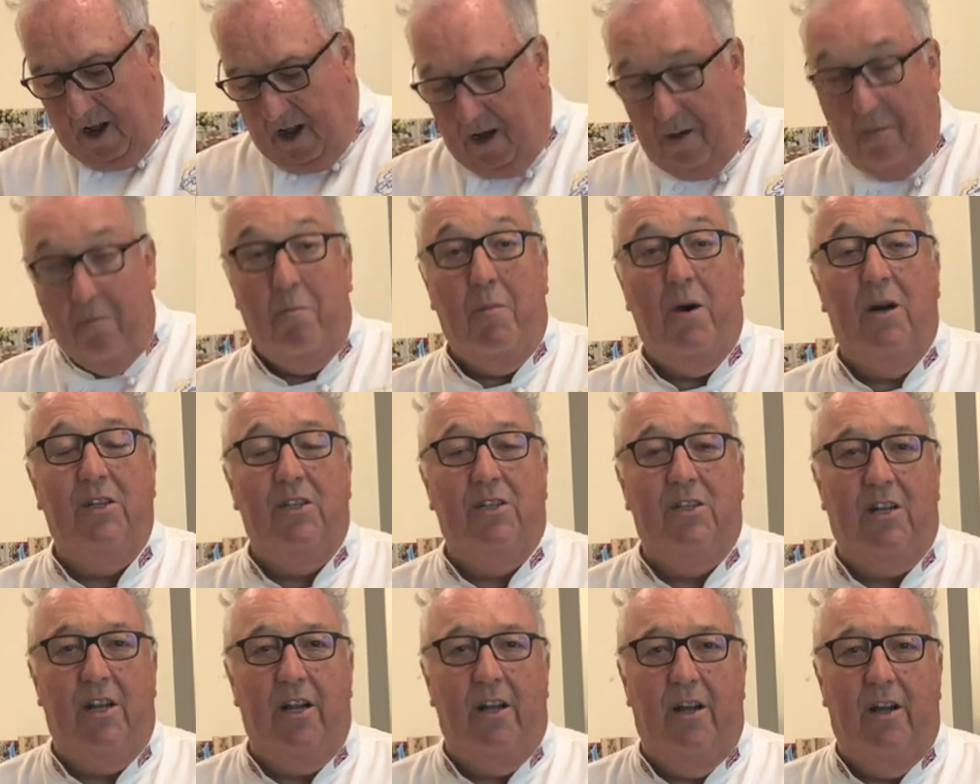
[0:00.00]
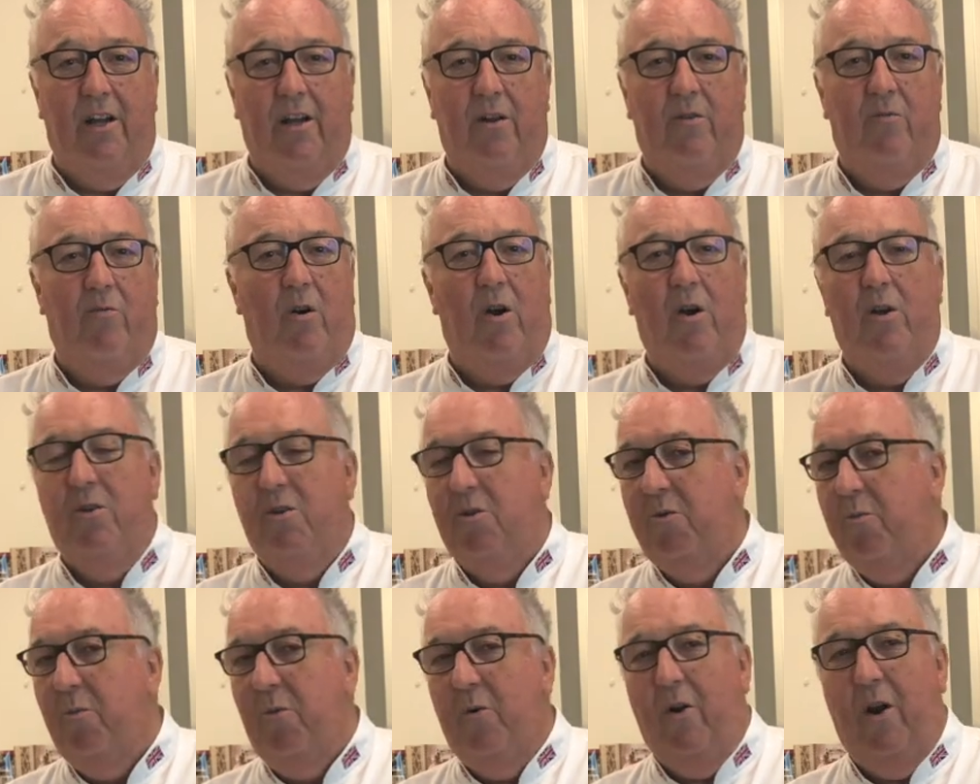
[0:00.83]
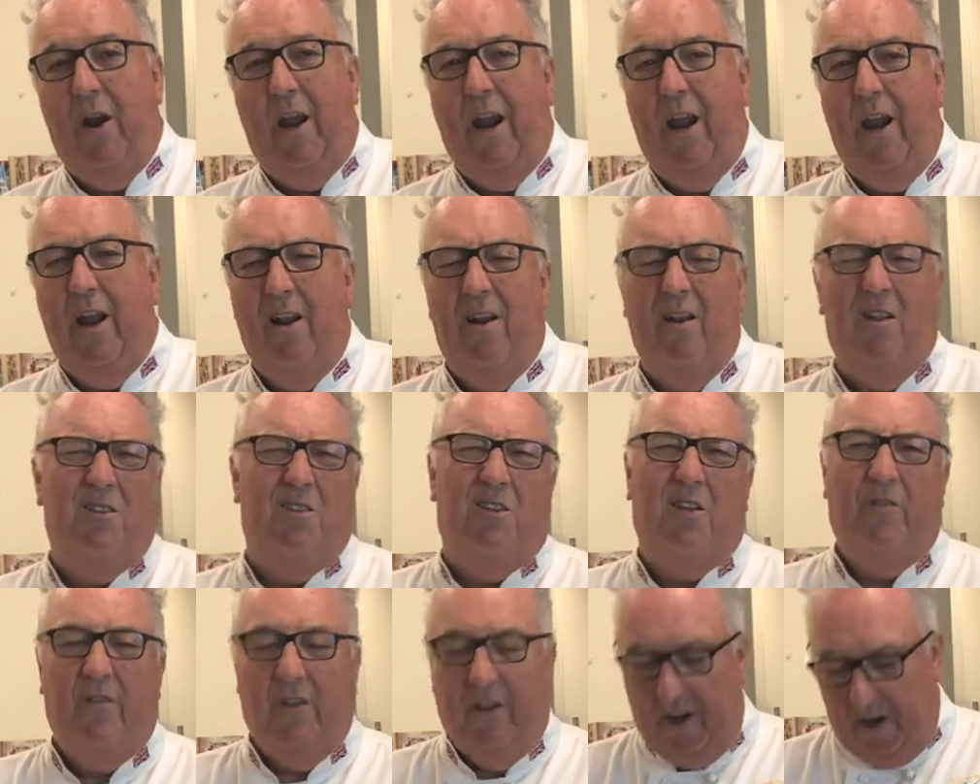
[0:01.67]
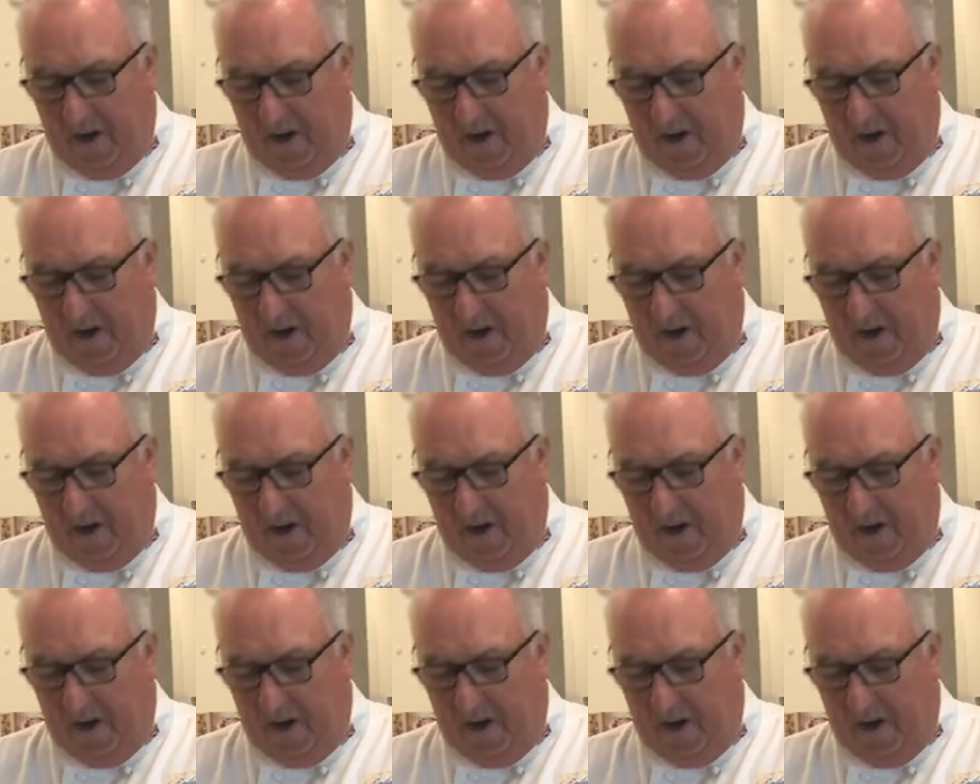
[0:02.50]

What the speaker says: mustard, rosemary, and lots of other